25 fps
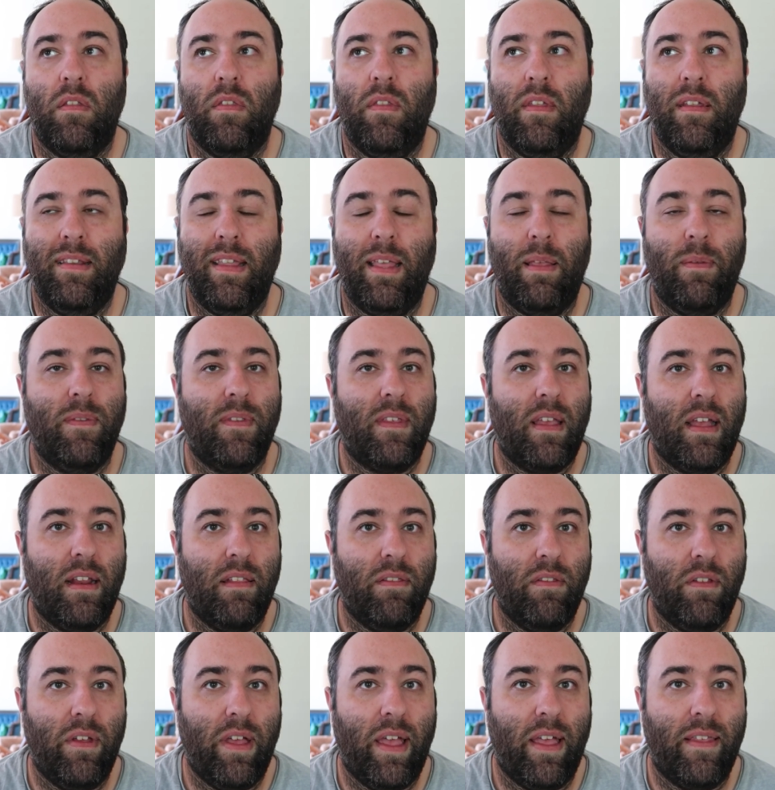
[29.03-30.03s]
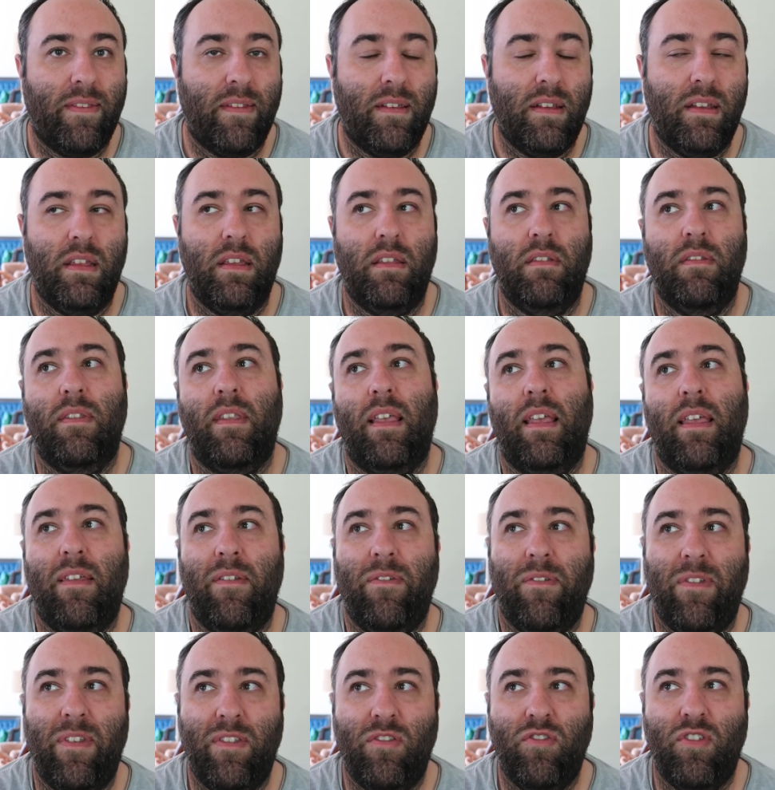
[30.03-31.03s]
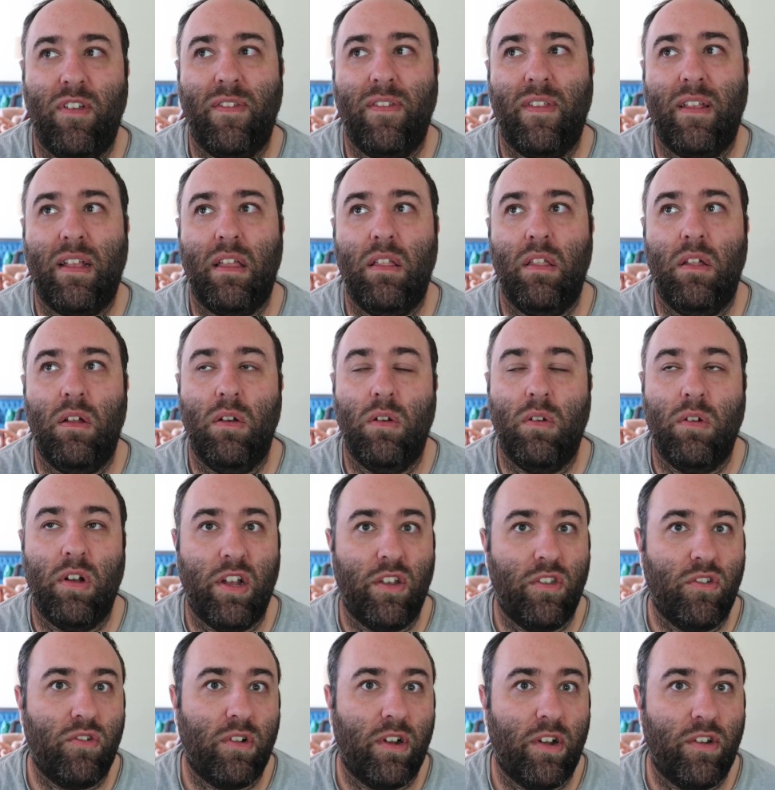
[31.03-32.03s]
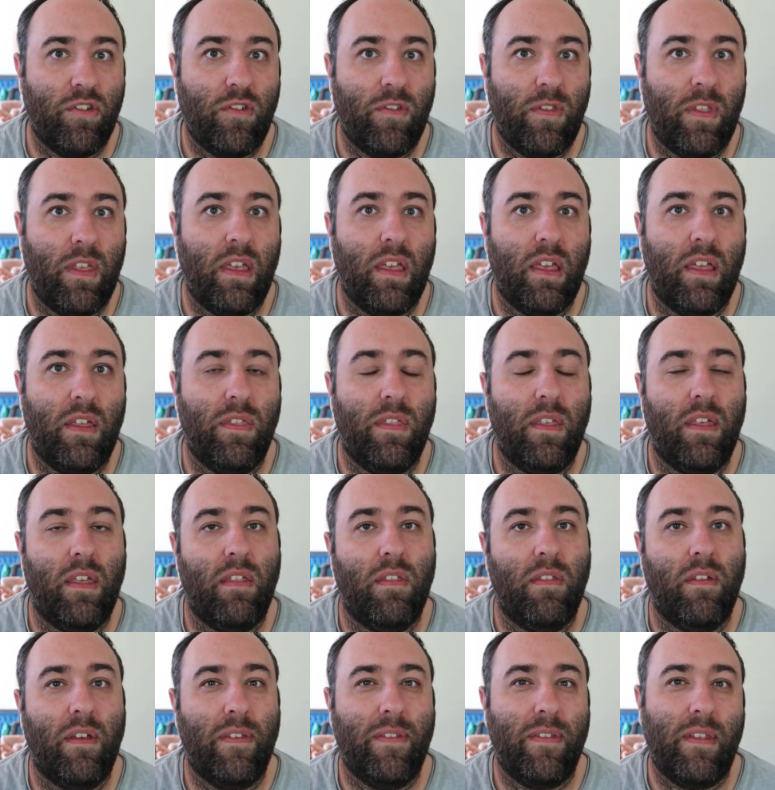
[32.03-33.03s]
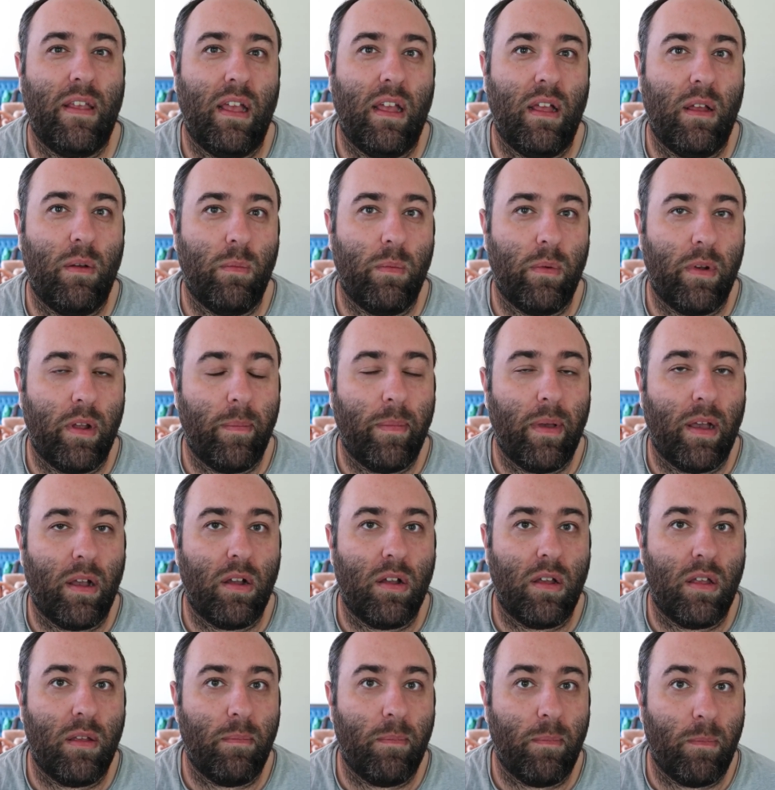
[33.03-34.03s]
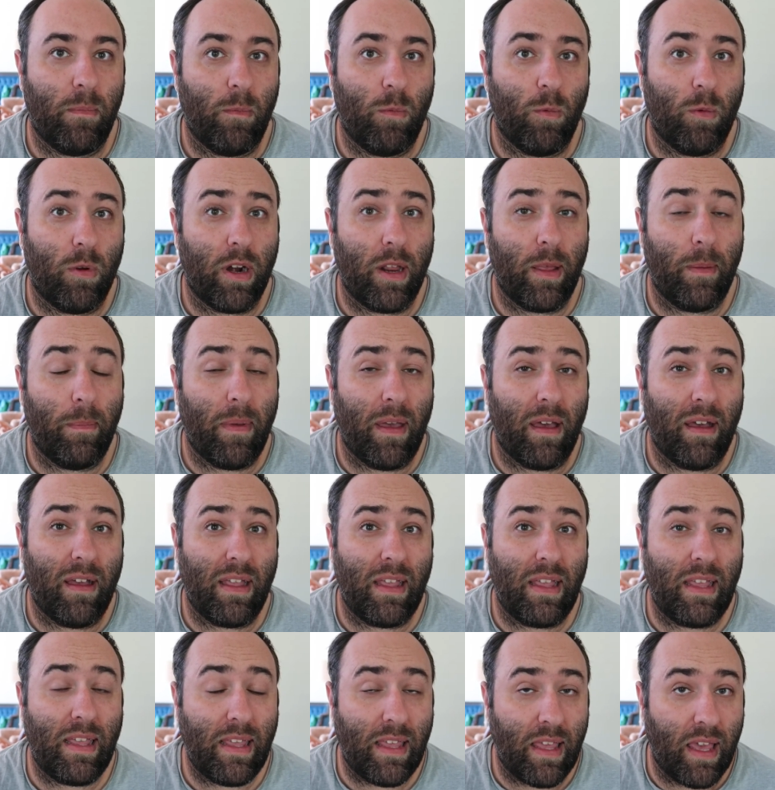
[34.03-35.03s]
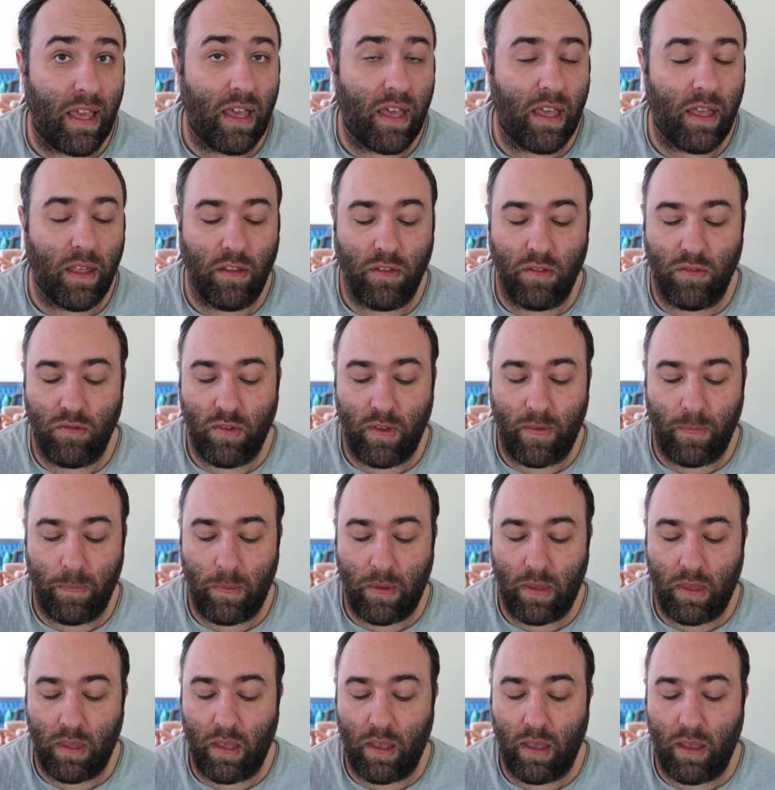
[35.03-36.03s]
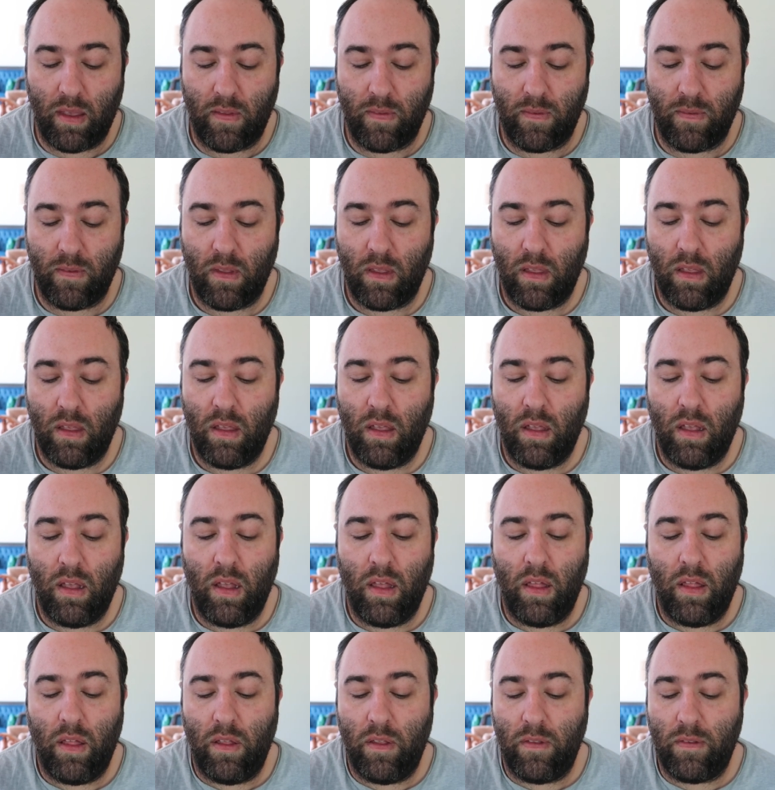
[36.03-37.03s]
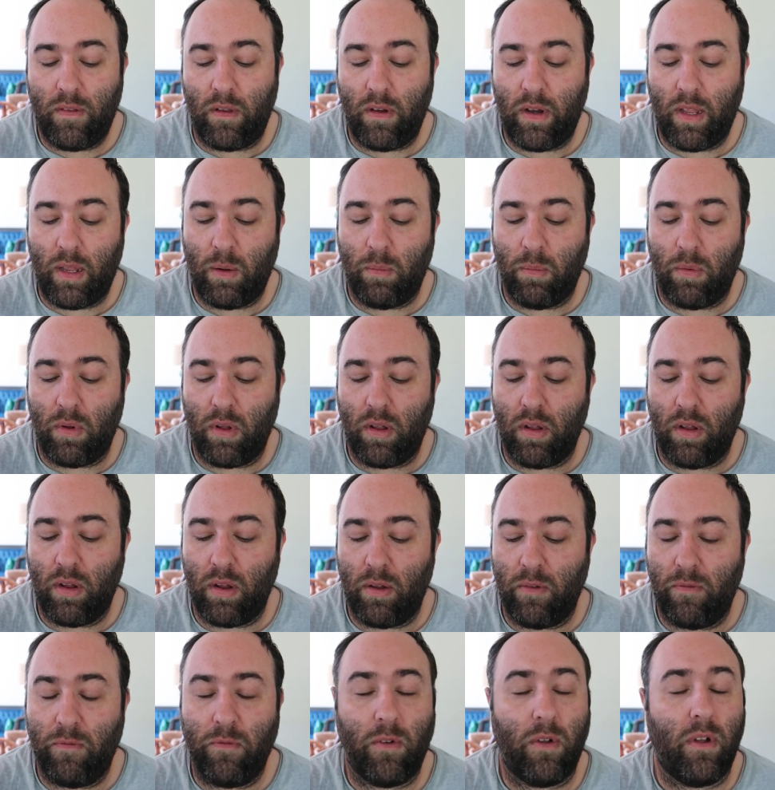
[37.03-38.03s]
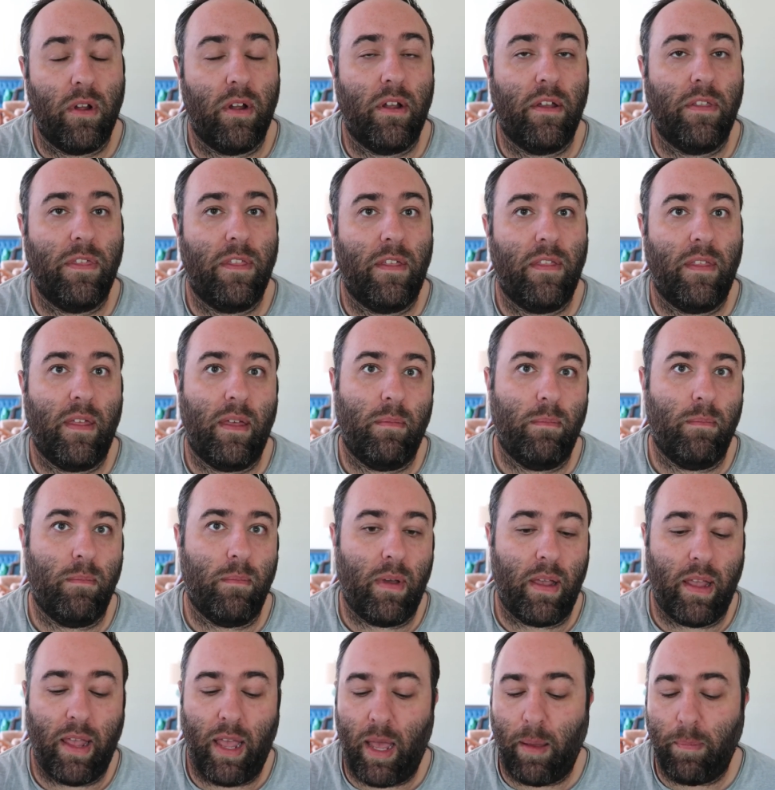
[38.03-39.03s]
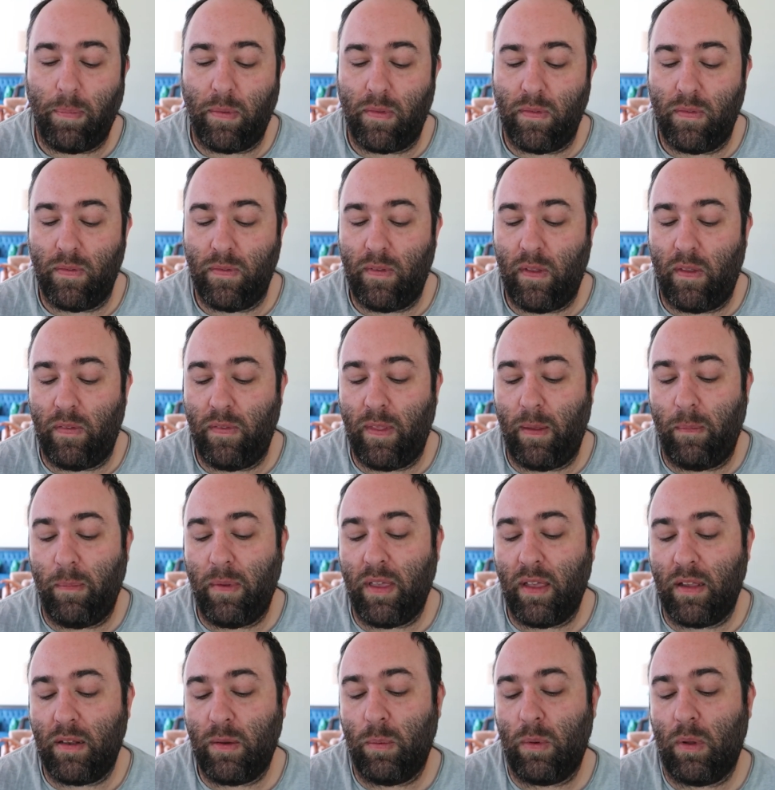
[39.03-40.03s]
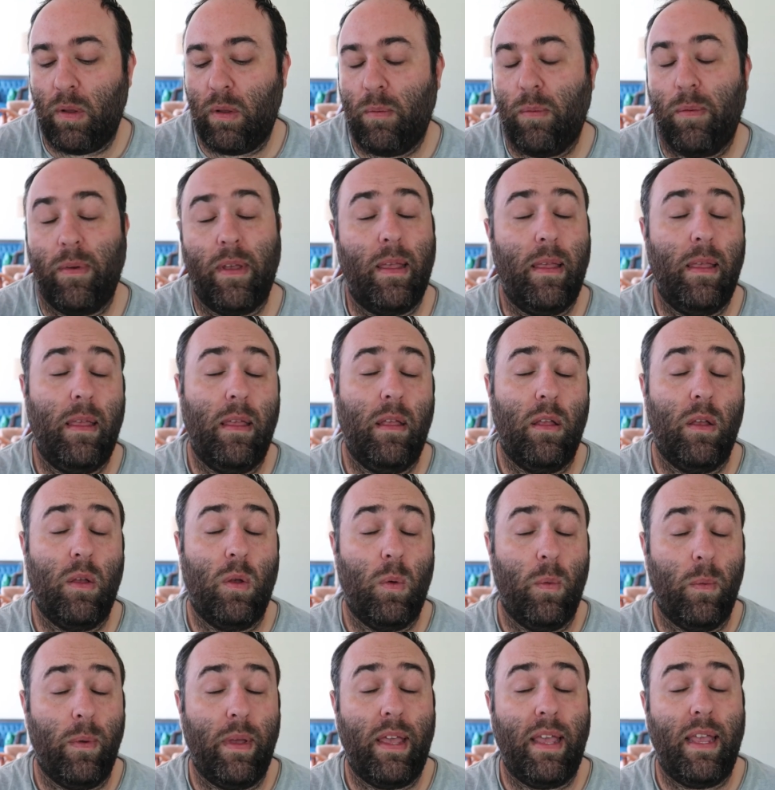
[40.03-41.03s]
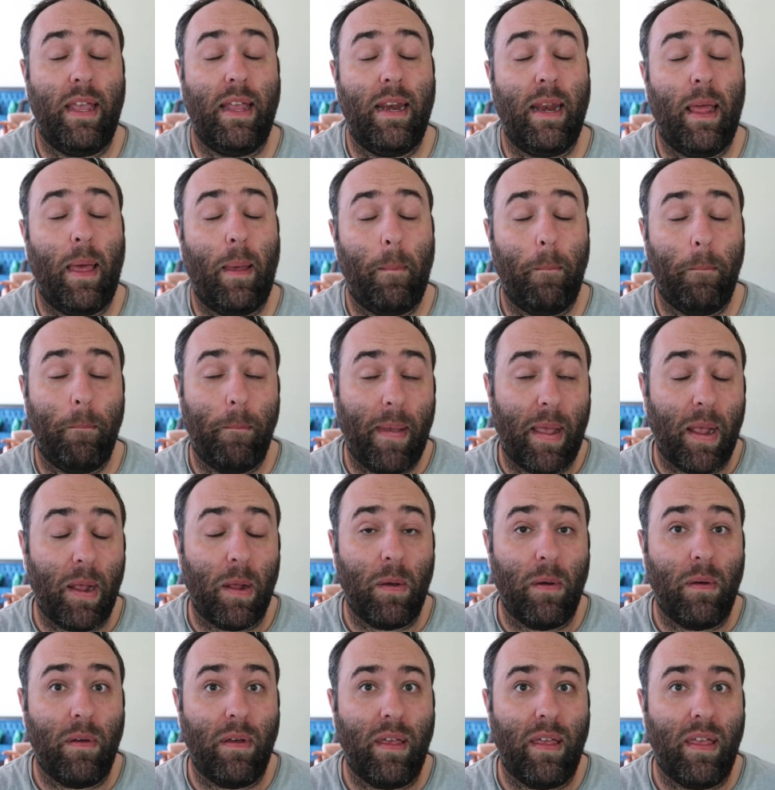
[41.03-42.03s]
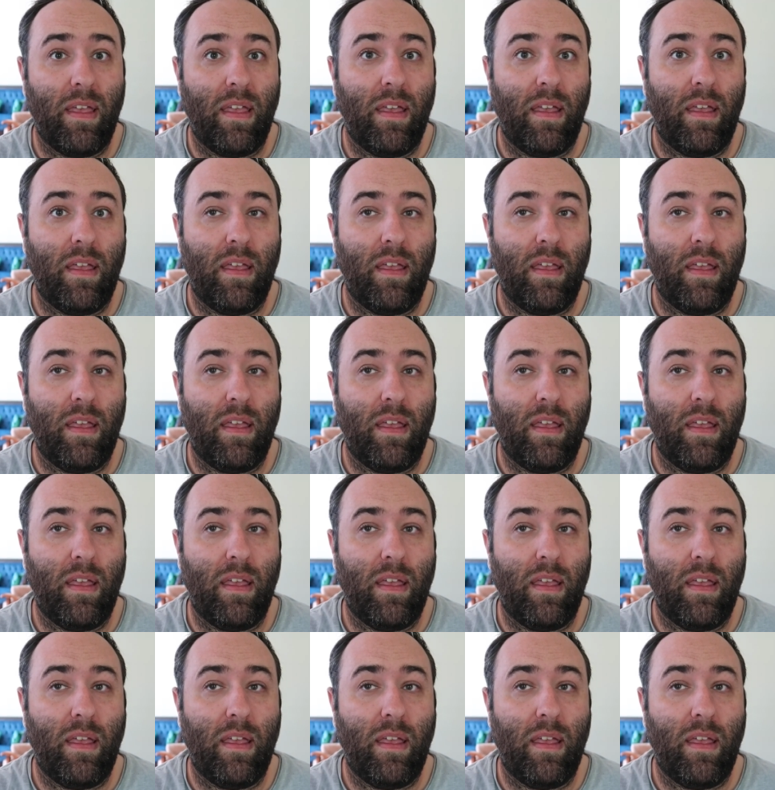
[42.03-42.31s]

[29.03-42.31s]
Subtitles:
the team's kind of a little hesitant. It's like, if it's just like a little crush thing, then let's not worry about it yet, just because. So I need to worry her for anything that might happen. So then we cut to where Queen Beryl